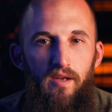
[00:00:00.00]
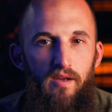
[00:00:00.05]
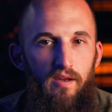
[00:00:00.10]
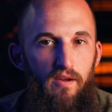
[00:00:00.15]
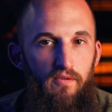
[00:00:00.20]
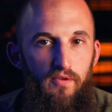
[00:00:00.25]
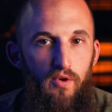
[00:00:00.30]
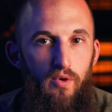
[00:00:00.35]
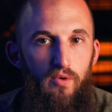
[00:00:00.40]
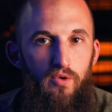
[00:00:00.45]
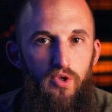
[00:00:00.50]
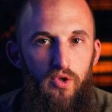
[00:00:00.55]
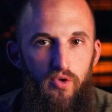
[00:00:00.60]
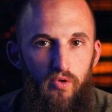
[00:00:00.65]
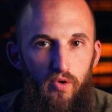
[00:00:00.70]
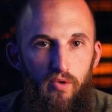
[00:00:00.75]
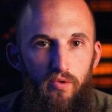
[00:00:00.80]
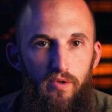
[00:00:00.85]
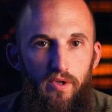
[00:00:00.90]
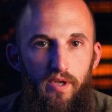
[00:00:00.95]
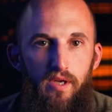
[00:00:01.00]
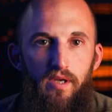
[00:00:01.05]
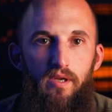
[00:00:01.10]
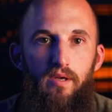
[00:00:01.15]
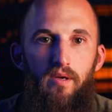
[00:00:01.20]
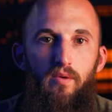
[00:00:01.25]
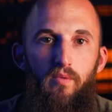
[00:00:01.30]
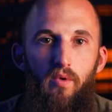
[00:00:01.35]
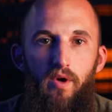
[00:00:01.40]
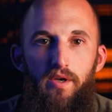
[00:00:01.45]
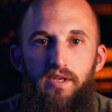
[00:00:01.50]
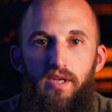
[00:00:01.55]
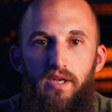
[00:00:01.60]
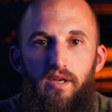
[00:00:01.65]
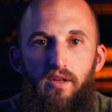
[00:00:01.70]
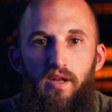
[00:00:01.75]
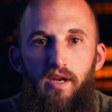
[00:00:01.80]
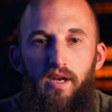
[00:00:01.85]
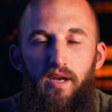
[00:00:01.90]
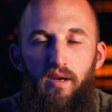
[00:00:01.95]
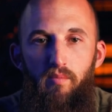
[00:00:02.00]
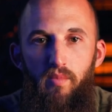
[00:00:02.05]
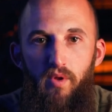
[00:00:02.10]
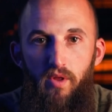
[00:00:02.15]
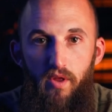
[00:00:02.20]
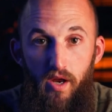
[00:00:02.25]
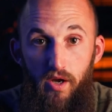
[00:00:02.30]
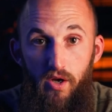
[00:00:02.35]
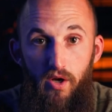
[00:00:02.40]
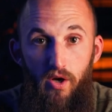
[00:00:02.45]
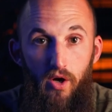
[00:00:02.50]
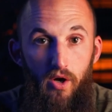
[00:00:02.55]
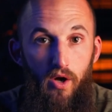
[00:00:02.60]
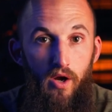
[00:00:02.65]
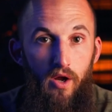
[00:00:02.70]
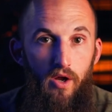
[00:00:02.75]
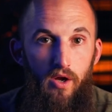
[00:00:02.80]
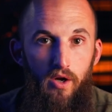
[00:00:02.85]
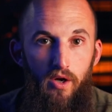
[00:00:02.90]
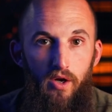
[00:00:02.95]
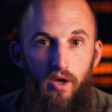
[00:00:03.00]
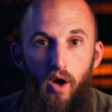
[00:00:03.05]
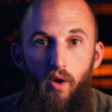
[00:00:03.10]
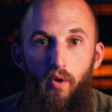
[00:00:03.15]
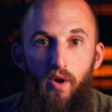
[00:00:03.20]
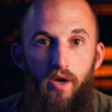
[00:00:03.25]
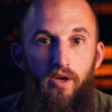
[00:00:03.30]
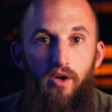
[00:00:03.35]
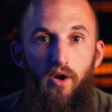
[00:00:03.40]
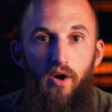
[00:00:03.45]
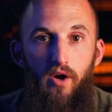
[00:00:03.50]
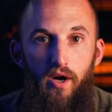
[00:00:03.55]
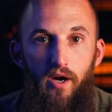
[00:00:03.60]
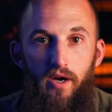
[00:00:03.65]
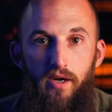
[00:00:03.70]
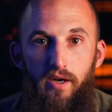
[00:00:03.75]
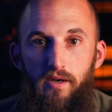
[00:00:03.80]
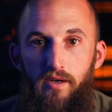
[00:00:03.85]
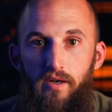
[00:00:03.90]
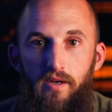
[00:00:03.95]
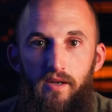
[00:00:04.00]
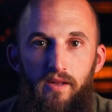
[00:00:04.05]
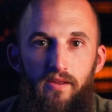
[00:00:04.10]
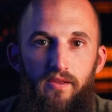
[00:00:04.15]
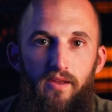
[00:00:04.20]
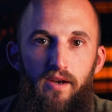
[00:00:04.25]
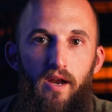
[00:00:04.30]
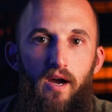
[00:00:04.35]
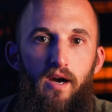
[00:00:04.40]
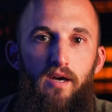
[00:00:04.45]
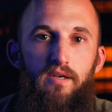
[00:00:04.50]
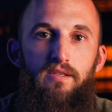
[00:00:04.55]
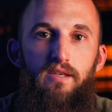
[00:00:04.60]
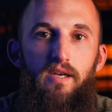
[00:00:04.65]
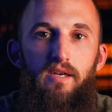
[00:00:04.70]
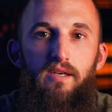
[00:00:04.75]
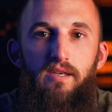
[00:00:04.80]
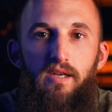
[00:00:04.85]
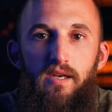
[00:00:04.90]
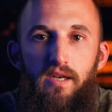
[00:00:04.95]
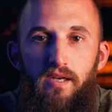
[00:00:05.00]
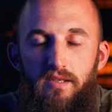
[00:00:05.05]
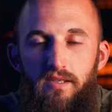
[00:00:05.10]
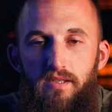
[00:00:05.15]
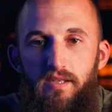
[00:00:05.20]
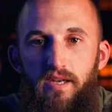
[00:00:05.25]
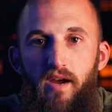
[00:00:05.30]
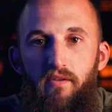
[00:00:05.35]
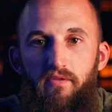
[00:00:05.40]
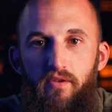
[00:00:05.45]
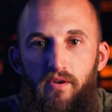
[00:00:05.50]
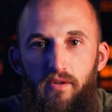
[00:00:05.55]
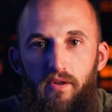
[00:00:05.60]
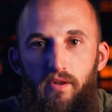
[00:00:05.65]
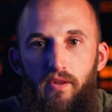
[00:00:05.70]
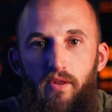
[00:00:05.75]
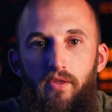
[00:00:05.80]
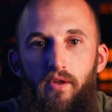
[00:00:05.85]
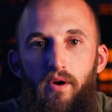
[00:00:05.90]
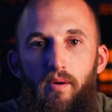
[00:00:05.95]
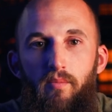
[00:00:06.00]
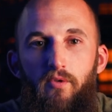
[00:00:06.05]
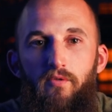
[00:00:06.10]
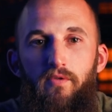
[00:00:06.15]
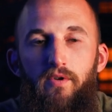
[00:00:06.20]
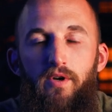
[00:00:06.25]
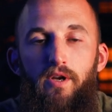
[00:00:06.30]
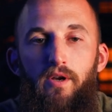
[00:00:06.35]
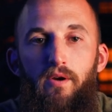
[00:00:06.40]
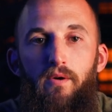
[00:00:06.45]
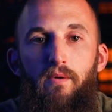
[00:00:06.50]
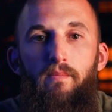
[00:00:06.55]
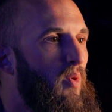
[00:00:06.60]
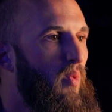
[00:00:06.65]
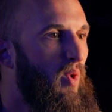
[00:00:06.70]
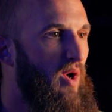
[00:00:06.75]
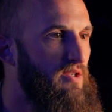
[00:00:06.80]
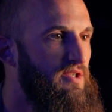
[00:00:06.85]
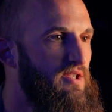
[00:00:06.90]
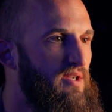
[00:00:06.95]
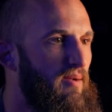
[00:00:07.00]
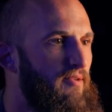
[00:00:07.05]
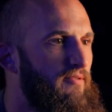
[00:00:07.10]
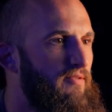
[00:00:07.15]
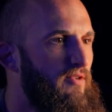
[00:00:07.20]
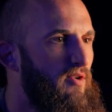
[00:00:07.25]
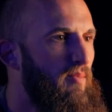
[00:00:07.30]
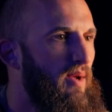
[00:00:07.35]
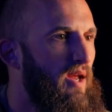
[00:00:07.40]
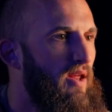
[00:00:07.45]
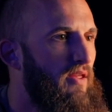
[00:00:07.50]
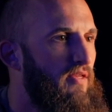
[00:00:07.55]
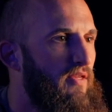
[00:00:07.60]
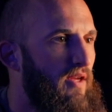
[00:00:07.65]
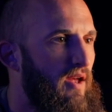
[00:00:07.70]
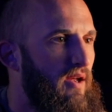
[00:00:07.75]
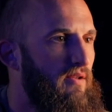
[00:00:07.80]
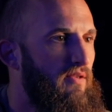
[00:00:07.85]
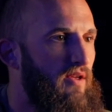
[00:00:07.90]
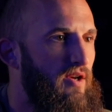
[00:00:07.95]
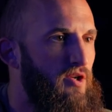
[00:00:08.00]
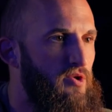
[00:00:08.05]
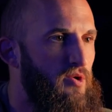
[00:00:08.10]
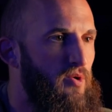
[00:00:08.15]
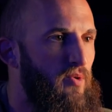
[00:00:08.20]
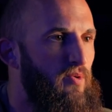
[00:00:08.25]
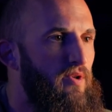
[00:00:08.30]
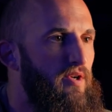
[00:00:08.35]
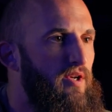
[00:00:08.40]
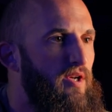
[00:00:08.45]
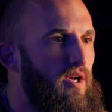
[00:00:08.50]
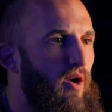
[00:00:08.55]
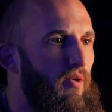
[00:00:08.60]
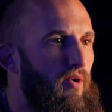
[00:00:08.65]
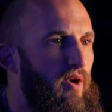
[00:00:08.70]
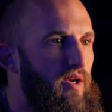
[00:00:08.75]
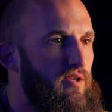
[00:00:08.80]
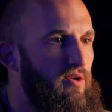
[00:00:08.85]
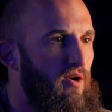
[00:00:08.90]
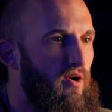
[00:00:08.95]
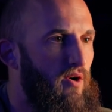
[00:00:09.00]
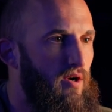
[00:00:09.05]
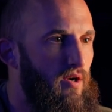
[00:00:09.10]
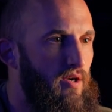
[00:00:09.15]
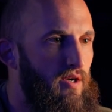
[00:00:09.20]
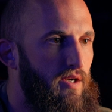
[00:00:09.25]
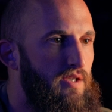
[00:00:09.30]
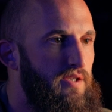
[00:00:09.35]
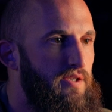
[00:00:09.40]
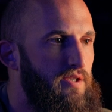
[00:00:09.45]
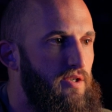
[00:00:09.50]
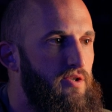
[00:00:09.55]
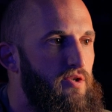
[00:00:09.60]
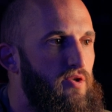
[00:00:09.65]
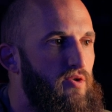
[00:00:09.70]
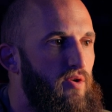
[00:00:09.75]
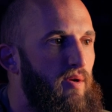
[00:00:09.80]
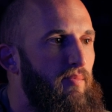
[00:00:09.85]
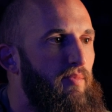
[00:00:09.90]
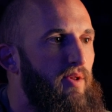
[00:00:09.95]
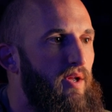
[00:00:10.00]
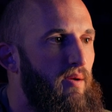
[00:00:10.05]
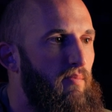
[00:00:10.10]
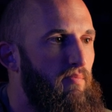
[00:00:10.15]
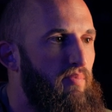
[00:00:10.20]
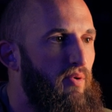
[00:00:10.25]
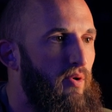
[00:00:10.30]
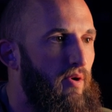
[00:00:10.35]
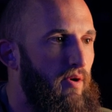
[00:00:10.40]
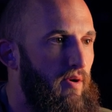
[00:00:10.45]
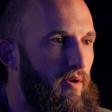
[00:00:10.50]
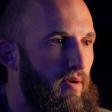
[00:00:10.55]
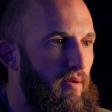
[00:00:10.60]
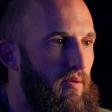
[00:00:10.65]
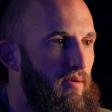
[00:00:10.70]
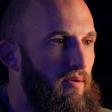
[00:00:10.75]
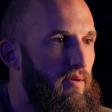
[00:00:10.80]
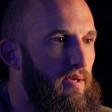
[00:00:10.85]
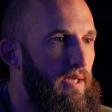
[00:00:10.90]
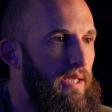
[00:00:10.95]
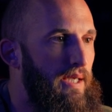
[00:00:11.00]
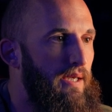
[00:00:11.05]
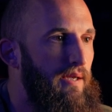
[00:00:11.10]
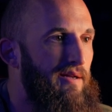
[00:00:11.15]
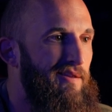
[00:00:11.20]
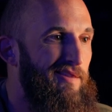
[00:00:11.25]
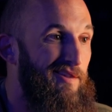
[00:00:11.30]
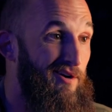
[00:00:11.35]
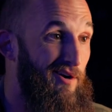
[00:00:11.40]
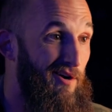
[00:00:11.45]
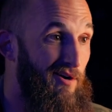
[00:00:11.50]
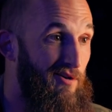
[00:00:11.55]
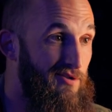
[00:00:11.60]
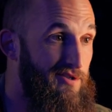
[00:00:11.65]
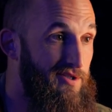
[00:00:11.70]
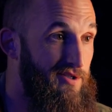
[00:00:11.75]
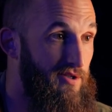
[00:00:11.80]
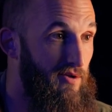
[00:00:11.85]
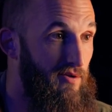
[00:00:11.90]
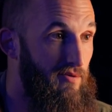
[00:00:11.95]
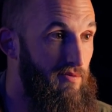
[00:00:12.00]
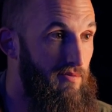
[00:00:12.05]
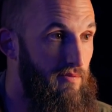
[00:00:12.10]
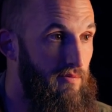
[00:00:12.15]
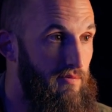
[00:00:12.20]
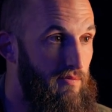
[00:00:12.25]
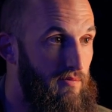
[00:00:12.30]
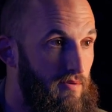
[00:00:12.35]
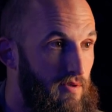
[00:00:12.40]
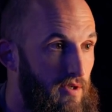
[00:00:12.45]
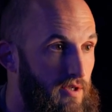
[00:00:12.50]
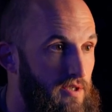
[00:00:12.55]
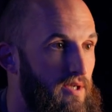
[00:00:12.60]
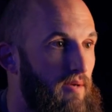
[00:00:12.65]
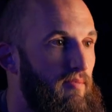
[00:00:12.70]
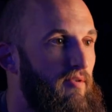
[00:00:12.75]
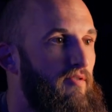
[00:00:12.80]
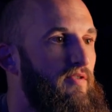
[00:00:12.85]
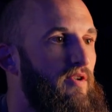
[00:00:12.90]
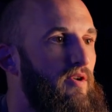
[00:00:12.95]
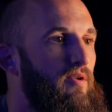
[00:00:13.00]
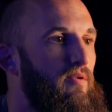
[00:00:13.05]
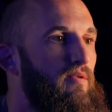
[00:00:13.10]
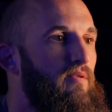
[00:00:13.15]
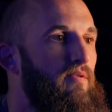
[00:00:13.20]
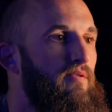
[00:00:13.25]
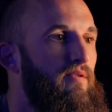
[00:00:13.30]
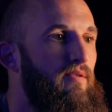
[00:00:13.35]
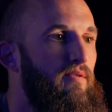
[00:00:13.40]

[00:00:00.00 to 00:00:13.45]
If you truly want to claim that you're going dark, the NOX18 is definitely the thermal for you. While some of you may think that truly going dark is extremely important, there also are some of you